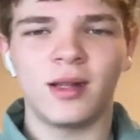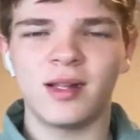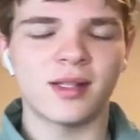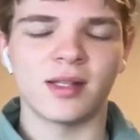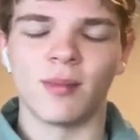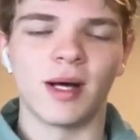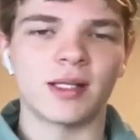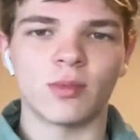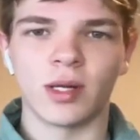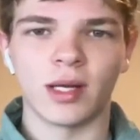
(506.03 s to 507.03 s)
this is a
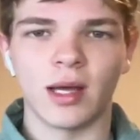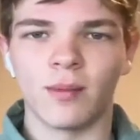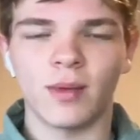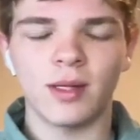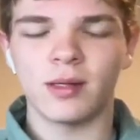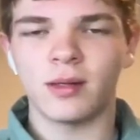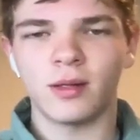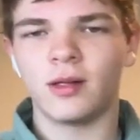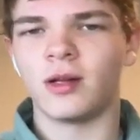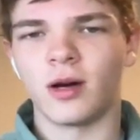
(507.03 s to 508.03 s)
must-win game. It,
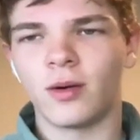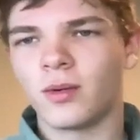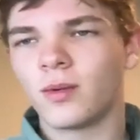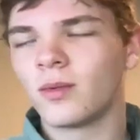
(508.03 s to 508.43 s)
you know,